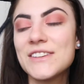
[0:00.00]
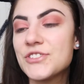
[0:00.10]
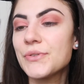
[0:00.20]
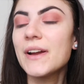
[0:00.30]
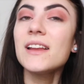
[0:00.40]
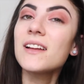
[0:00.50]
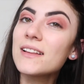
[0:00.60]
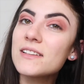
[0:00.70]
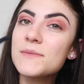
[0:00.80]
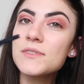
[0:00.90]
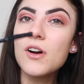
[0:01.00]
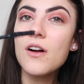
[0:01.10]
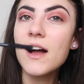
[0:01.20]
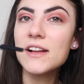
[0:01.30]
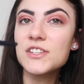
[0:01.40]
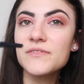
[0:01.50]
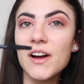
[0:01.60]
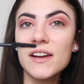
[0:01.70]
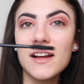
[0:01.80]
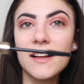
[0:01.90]
I do really like this mascara. I just
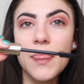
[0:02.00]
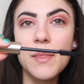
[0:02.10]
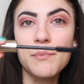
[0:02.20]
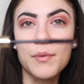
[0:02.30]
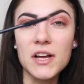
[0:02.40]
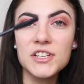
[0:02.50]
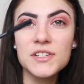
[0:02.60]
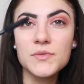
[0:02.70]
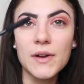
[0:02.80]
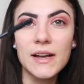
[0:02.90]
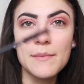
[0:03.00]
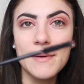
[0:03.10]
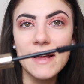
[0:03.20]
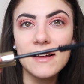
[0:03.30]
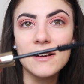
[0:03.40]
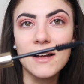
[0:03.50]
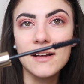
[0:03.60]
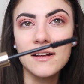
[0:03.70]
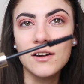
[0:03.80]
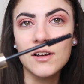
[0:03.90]
find like the brush is really big.
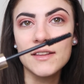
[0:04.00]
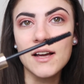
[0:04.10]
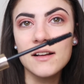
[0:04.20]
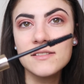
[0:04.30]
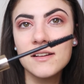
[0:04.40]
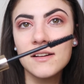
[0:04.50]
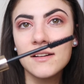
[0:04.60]
Like, look at that.